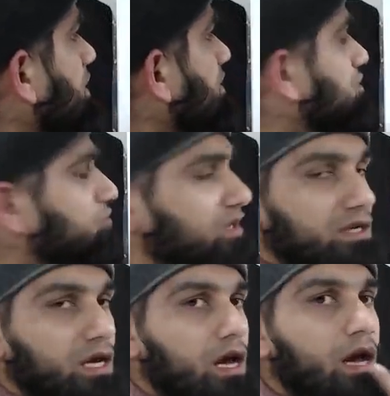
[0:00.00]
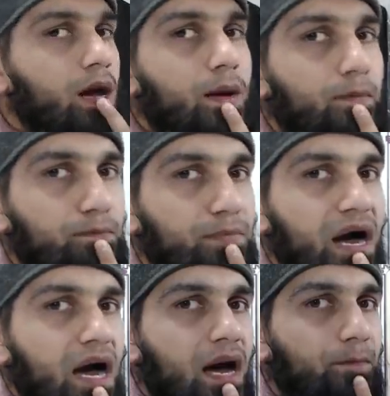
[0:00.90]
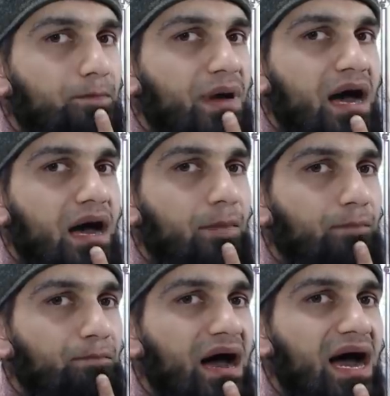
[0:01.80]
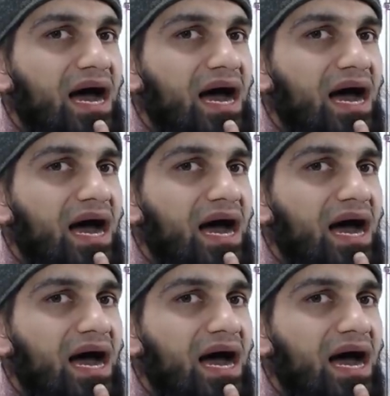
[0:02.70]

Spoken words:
This one. B, b, b.